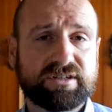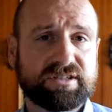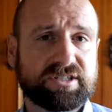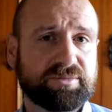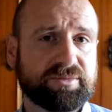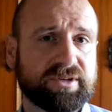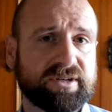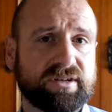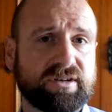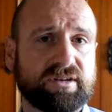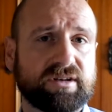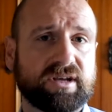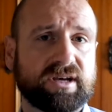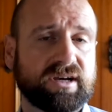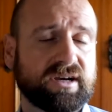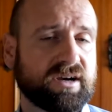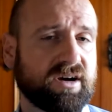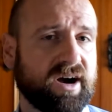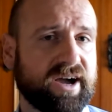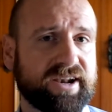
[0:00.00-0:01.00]
has been
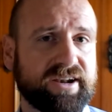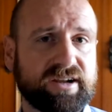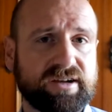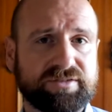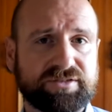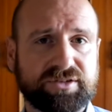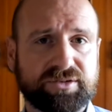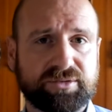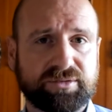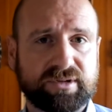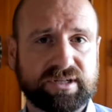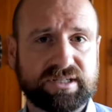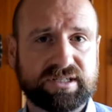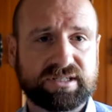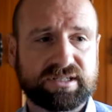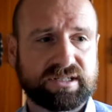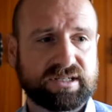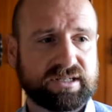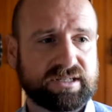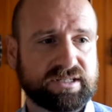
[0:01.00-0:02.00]
kind enough to
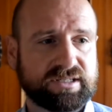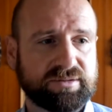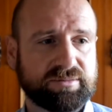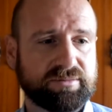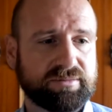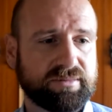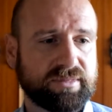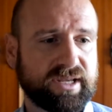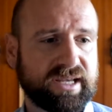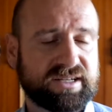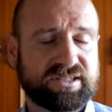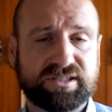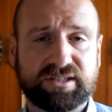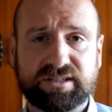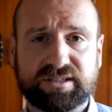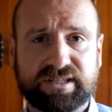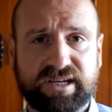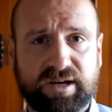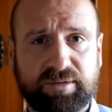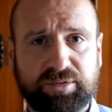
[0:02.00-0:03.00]
release some
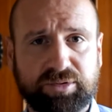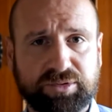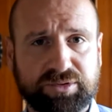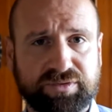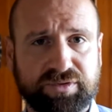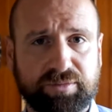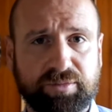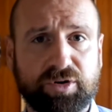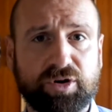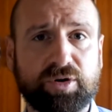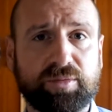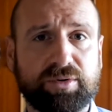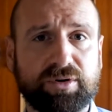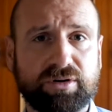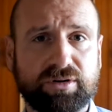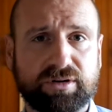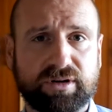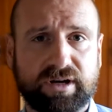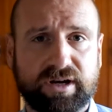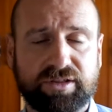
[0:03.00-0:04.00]
excellent samples from her
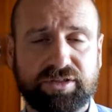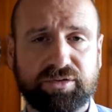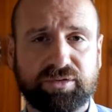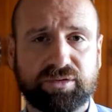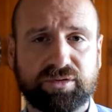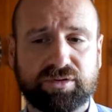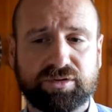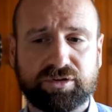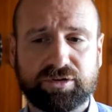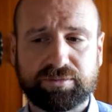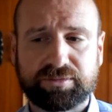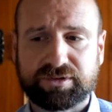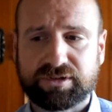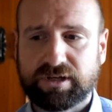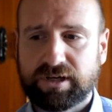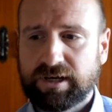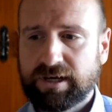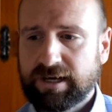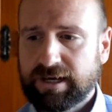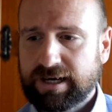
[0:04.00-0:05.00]
book through the groups.
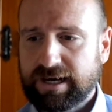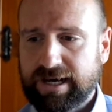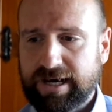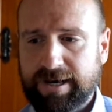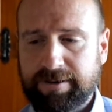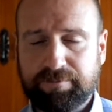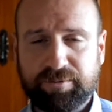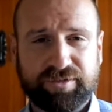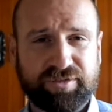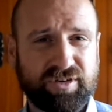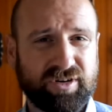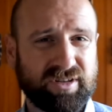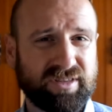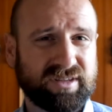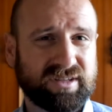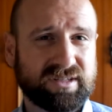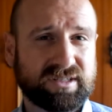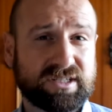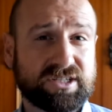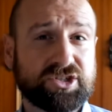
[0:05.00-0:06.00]
We've got
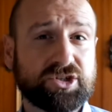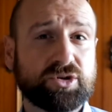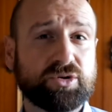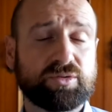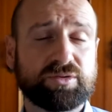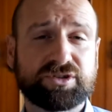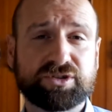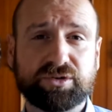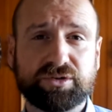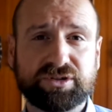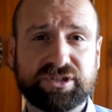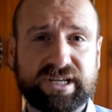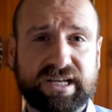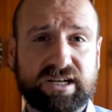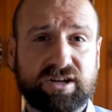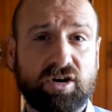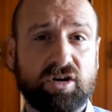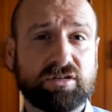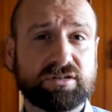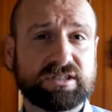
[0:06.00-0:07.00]
the digital resource
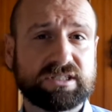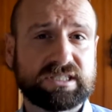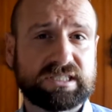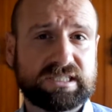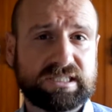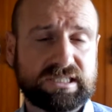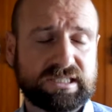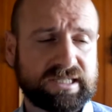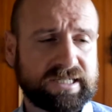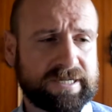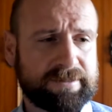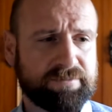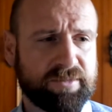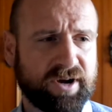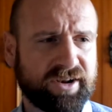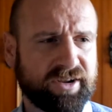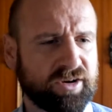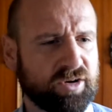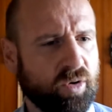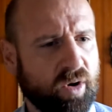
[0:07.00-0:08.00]
at Cognity.
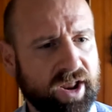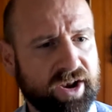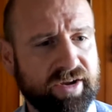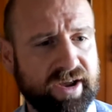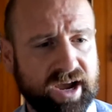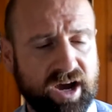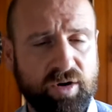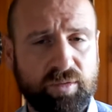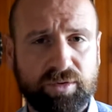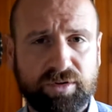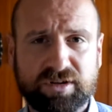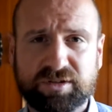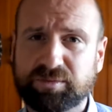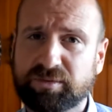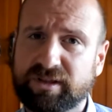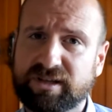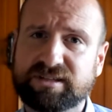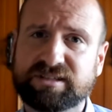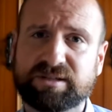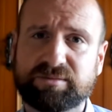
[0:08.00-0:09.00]
I don't quite know how it works,
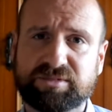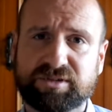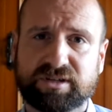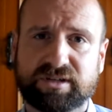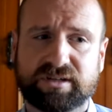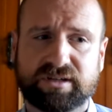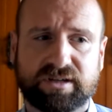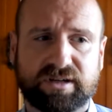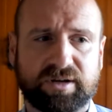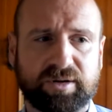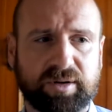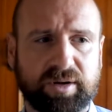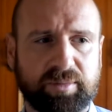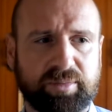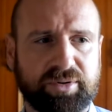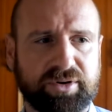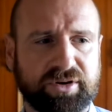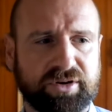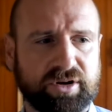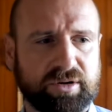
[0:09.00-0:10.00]
but that seems like a
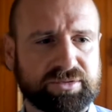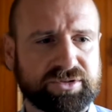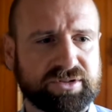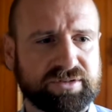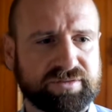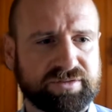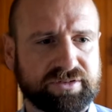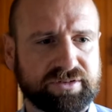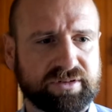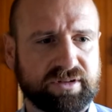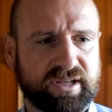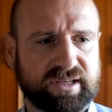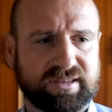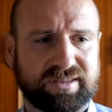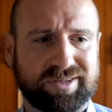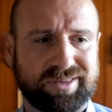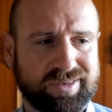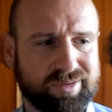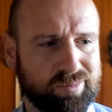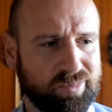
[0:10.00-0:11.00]
pretty good option for like
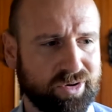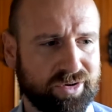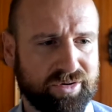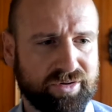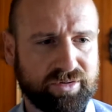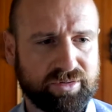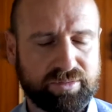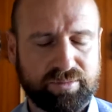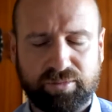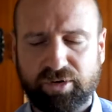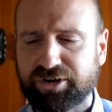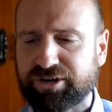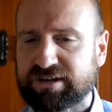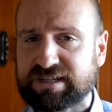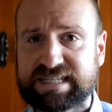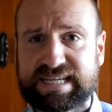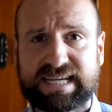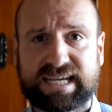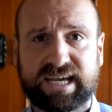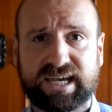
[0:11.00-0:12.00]
the modern
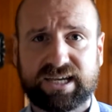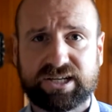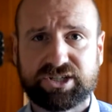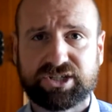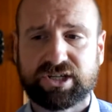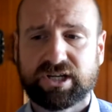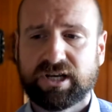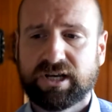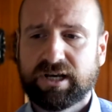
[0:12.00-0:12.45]
tech age.